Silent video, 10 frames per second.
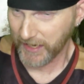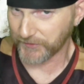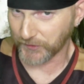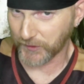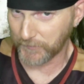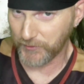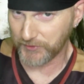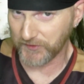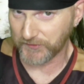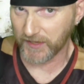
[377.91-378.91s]
as a
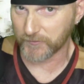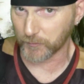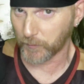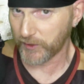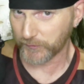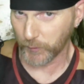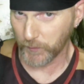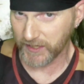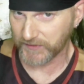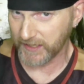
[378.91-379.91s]
community standard. When you're
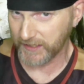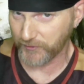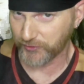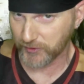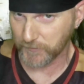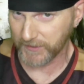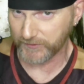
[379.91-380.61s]
doing a thing you shouldn't be